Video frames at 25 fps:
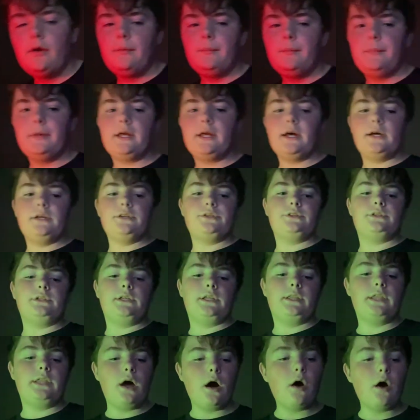because
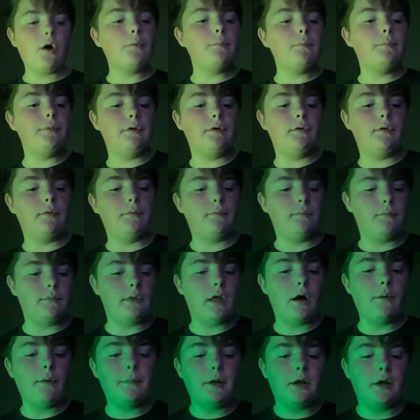that'll
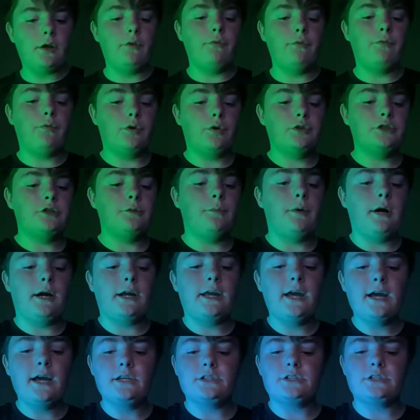make you forced to buy a
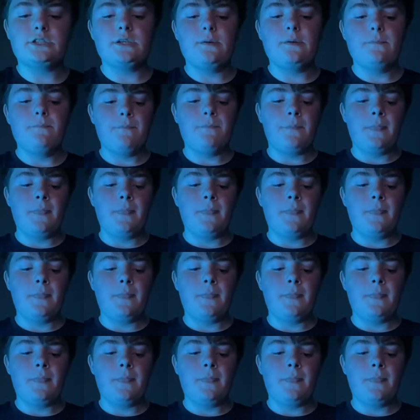case.